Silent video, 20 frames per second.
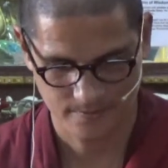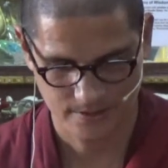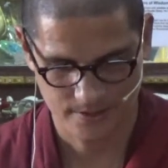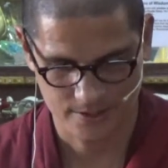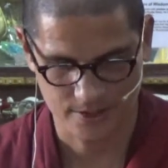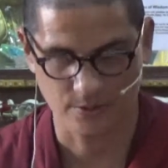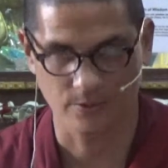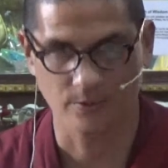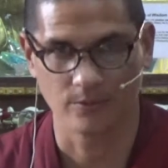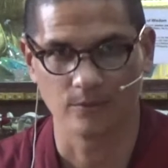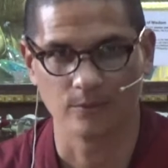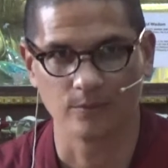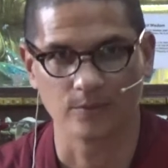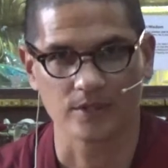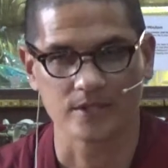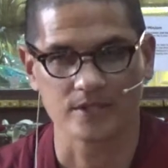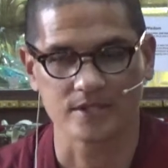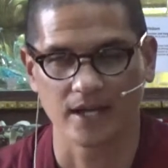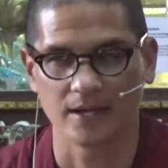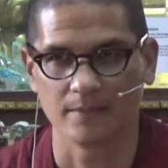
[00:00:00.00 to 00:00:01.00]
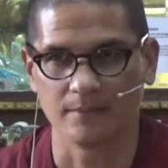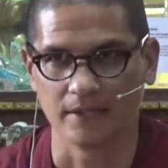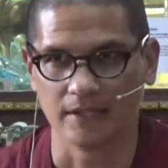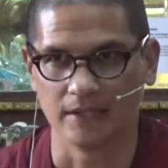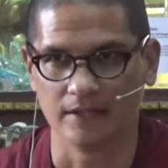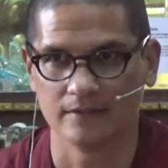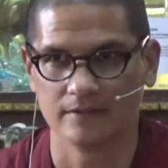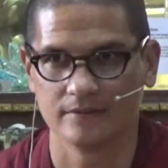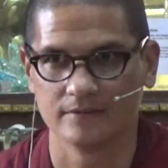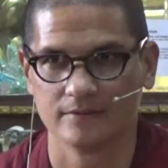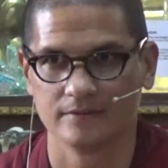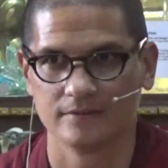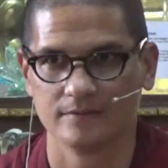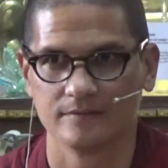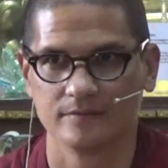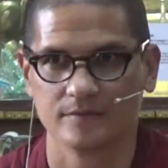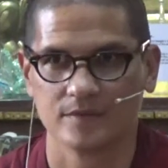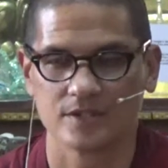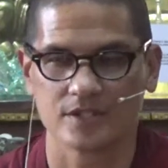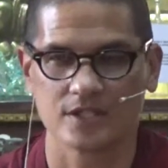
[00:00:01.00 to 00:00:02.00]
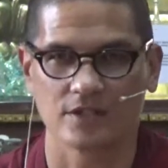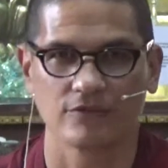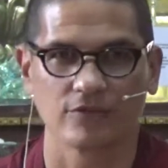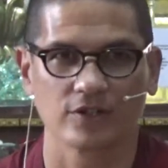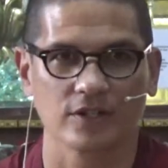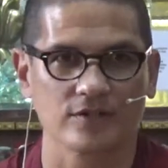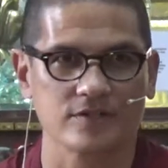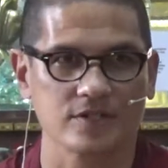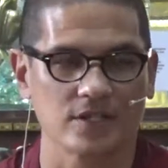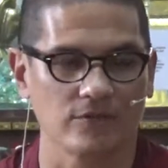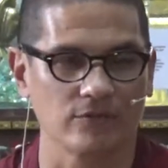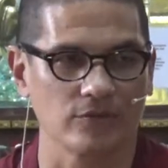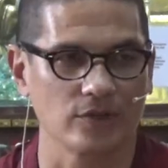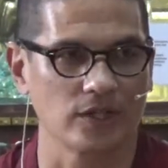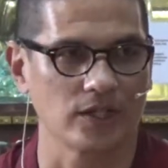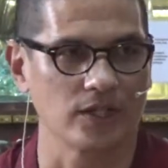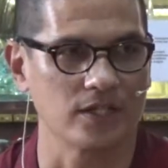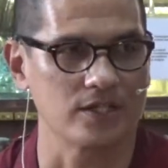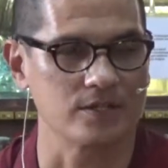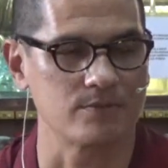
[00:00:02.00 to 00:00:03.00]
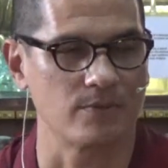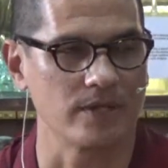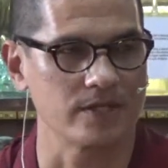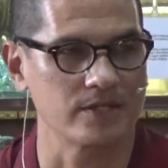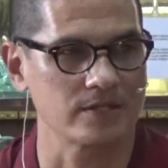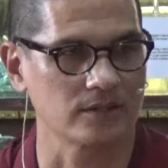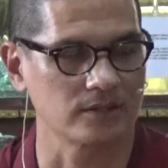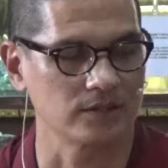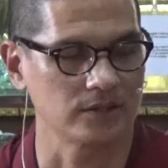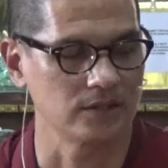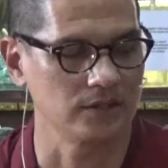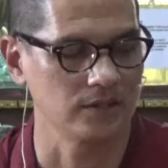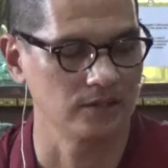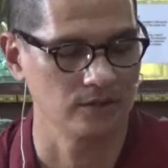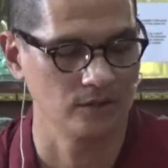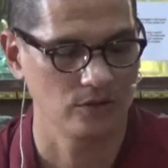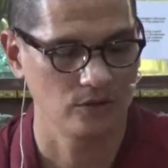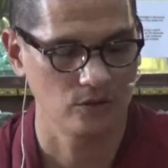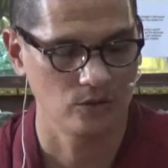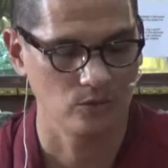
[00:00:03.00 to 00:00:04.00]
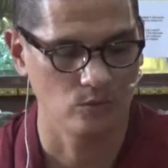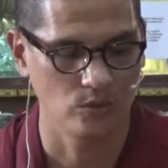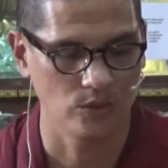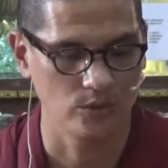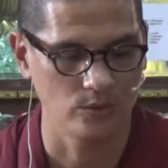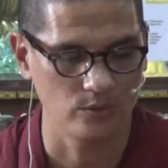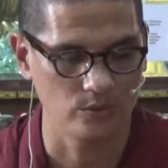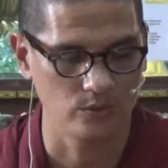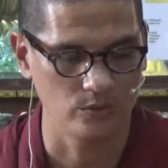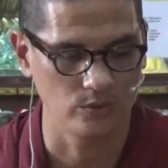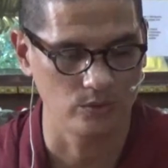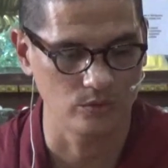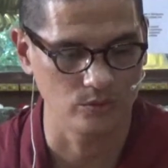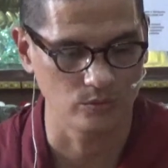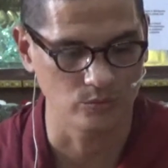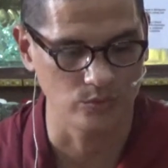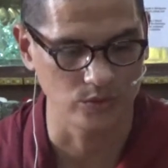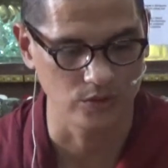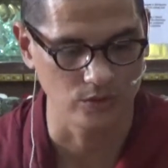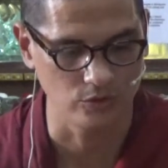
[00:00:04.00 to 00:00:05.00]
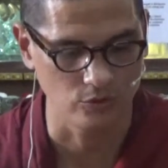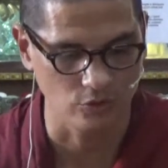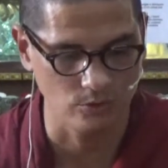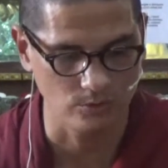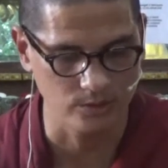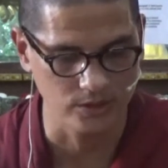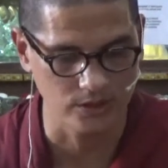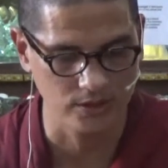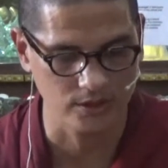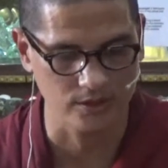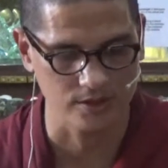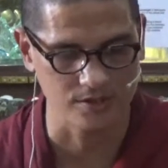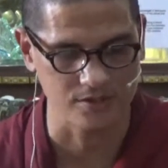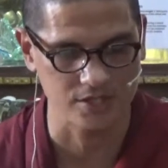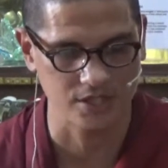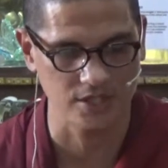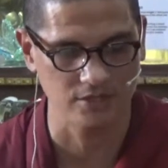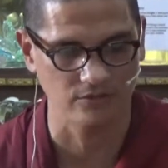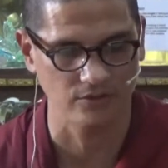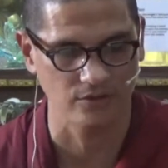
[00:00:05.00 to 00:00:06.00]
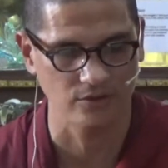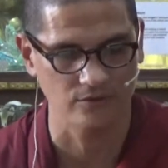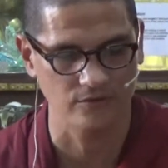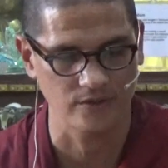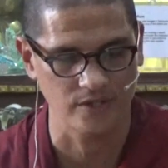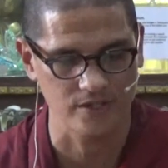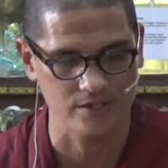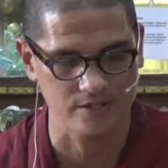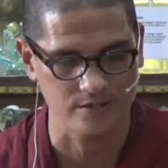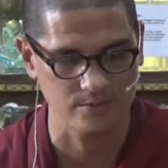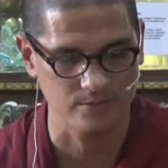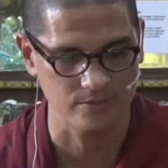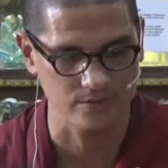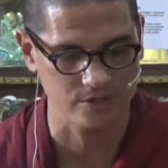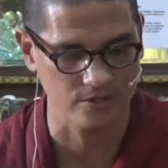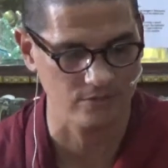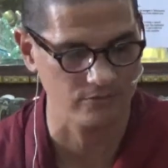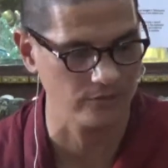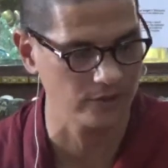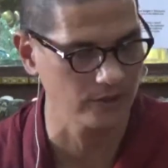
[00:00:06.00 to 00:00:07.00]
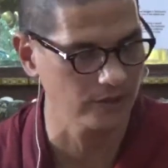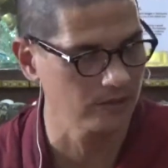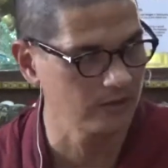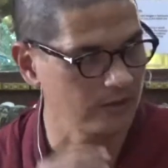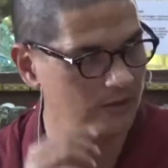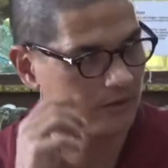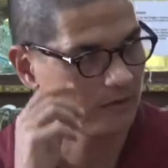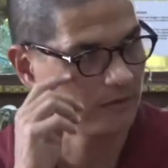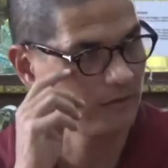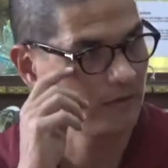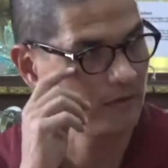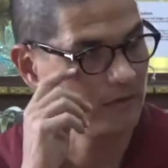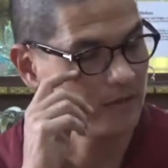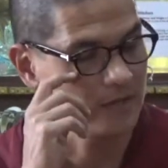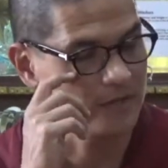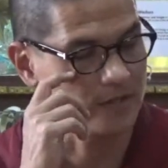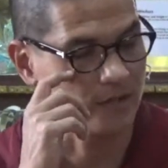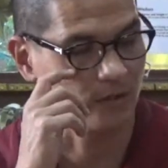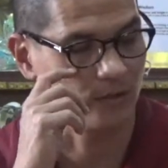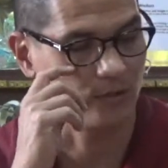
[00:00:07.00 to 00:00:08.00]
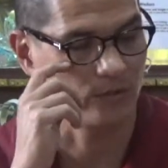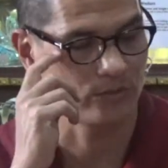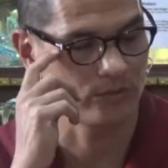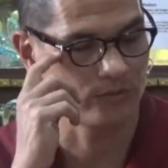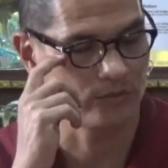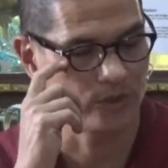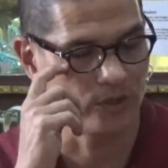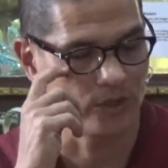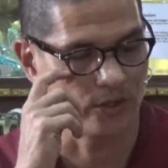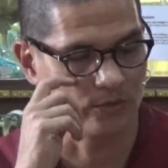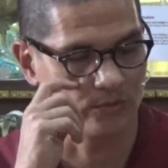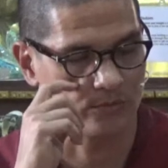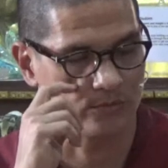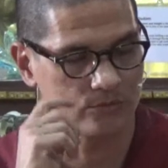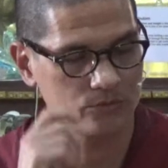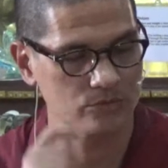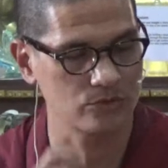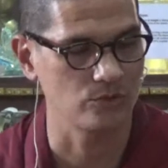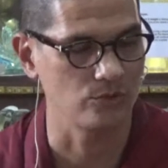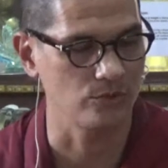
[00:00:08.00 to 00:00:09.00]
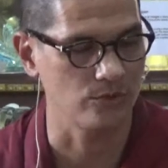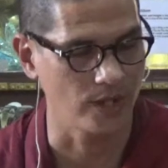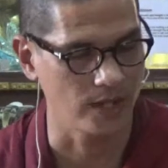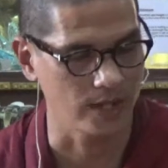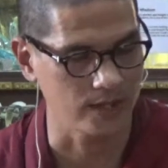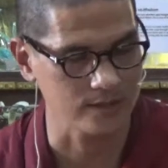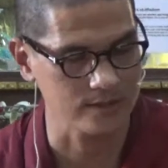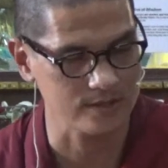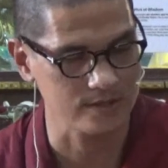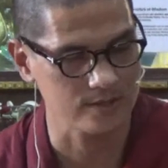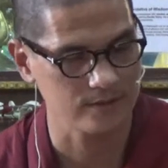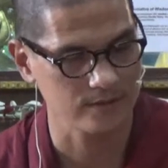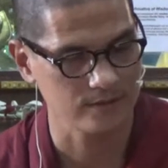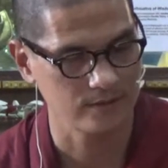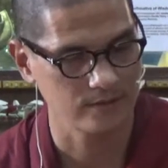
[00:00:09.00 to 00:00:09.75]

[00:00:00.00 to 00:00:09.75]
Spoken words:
So what does that mean? Suffering of suffering is basically what we normally conceive of as suffering. So, you know, toothaches.